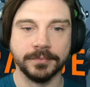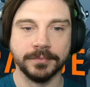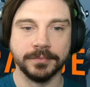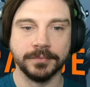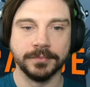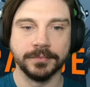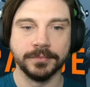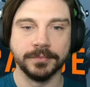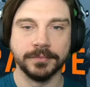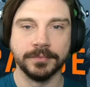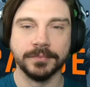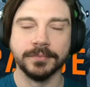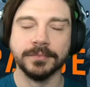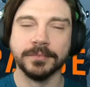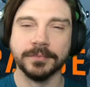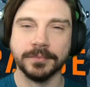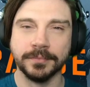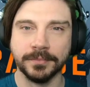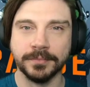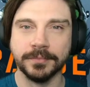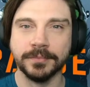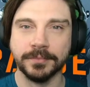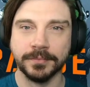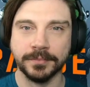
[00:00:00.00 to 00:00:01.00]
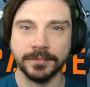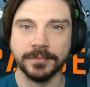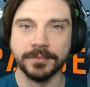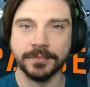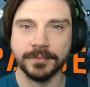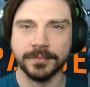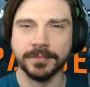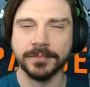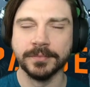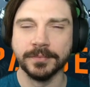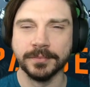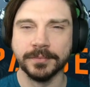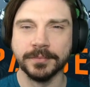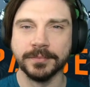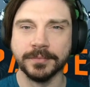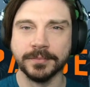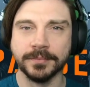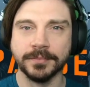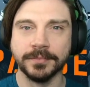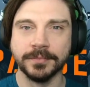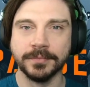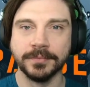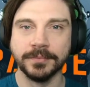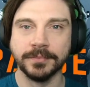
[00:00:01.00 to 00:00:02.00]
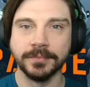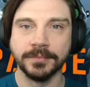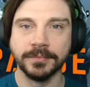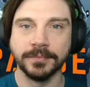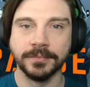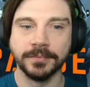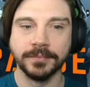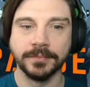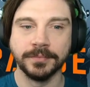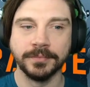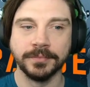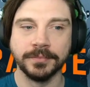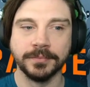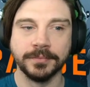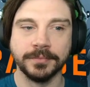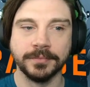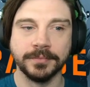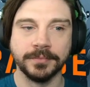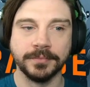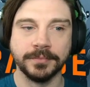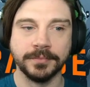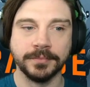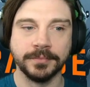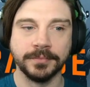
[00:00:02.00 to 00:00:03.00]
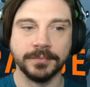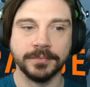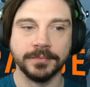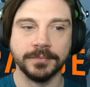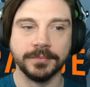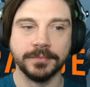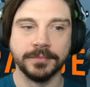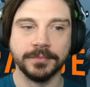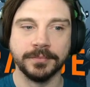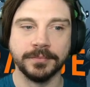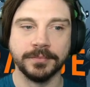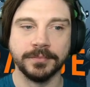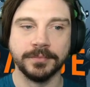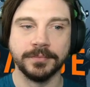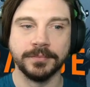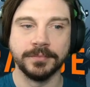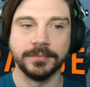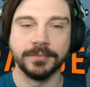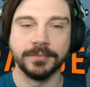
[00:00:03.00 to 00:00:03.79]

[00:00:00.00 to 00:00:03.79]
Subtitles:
This person isn't speaking.